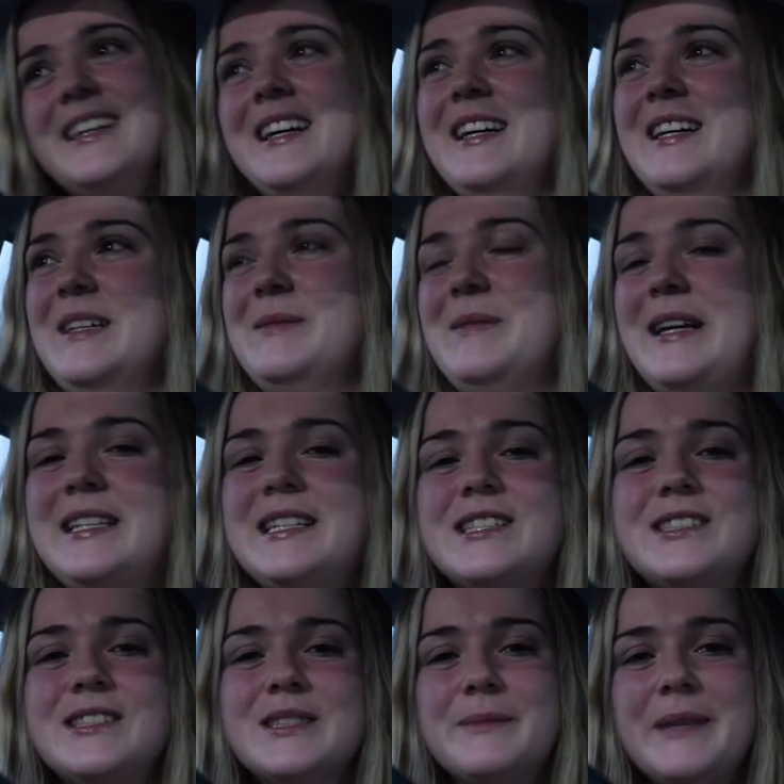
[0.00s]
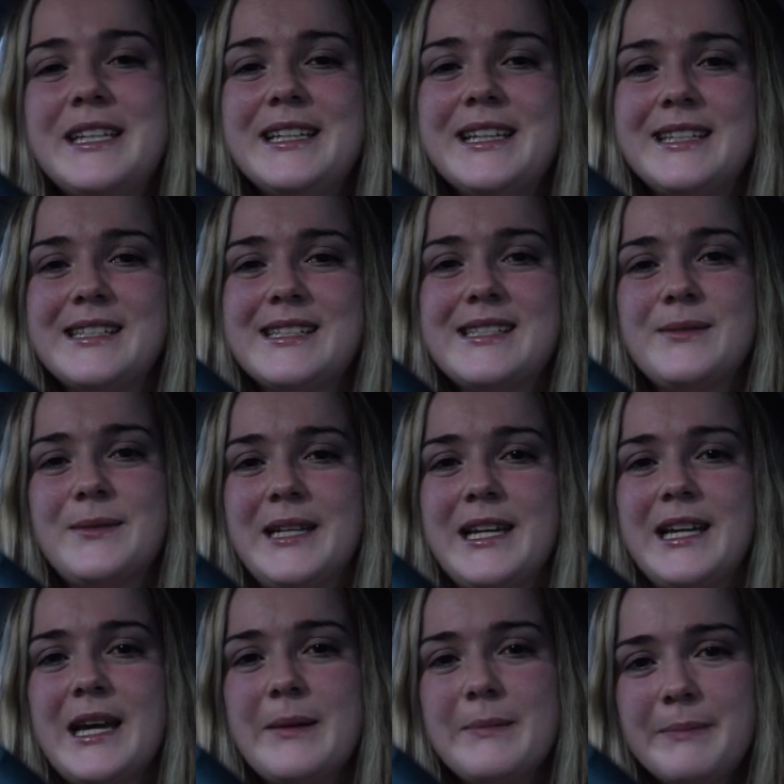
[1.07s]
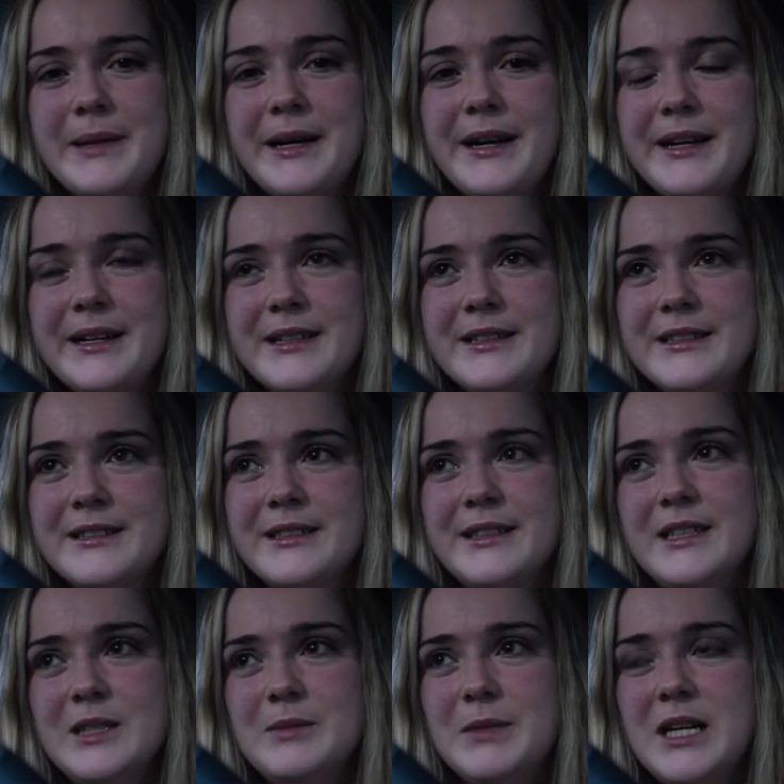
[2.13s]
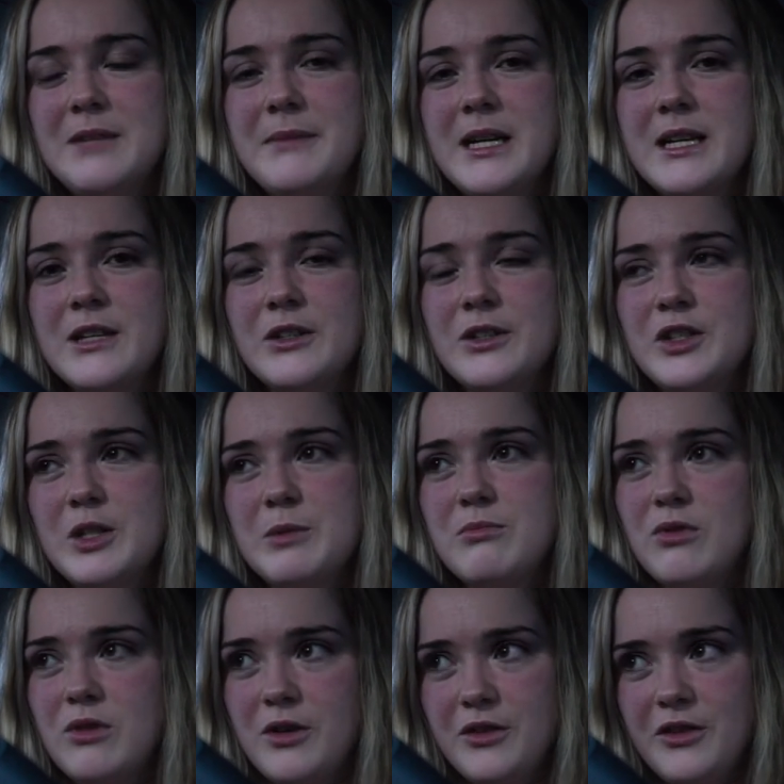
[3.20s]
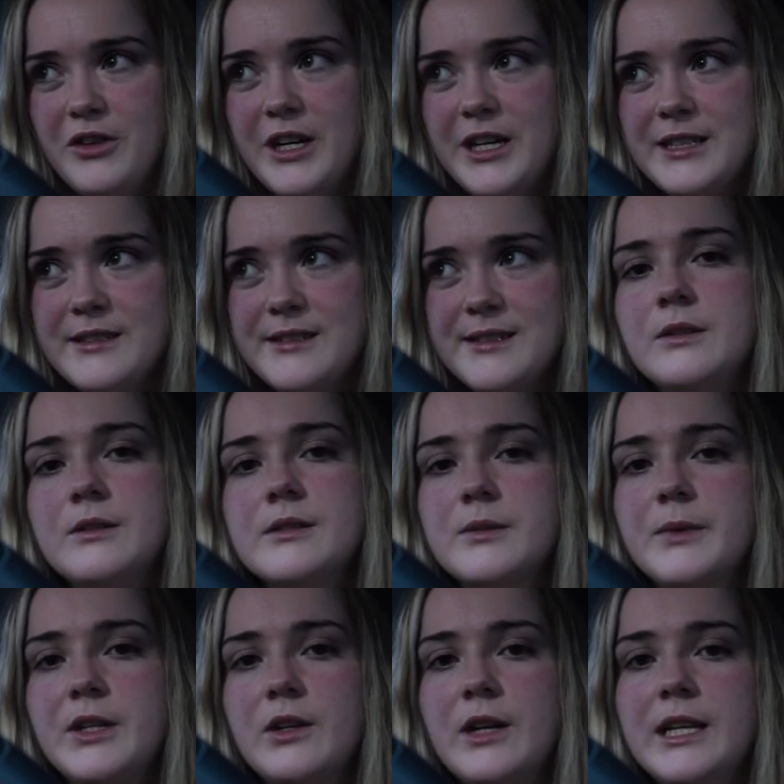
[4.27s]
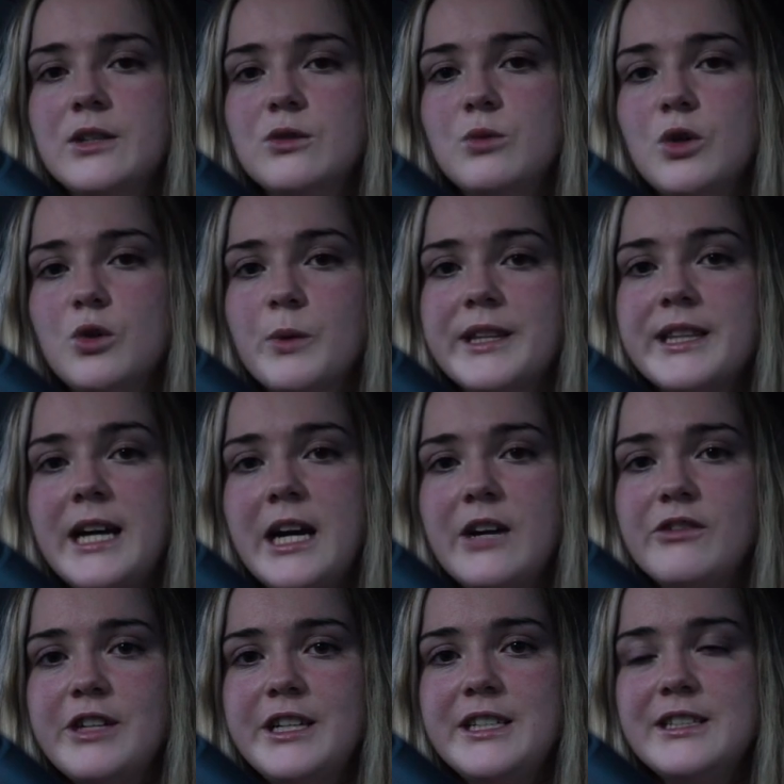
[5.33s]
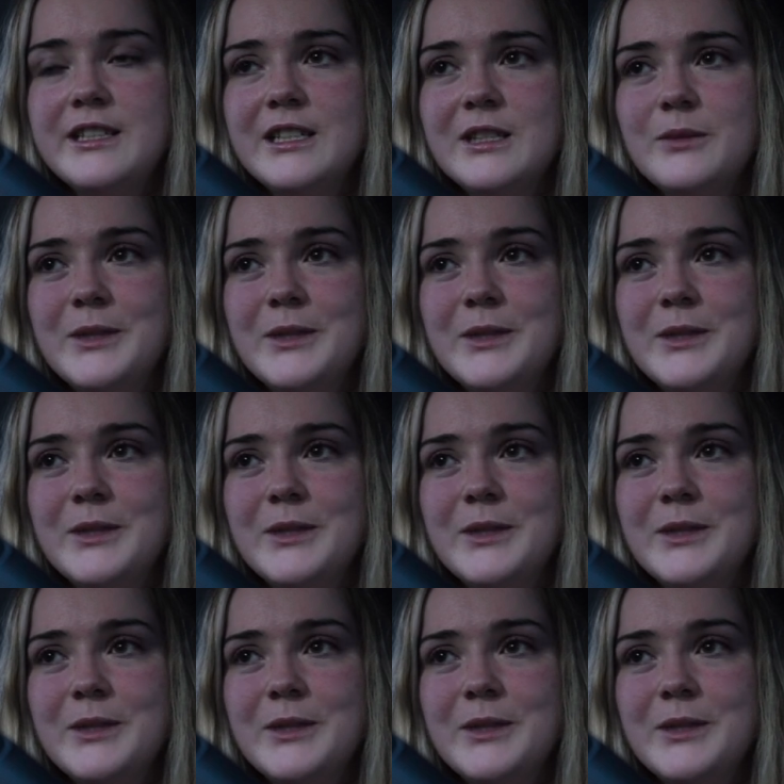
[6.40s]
I need to do the mini kits when I get back, but I'm making good progress. Also went on a little walk with Ari.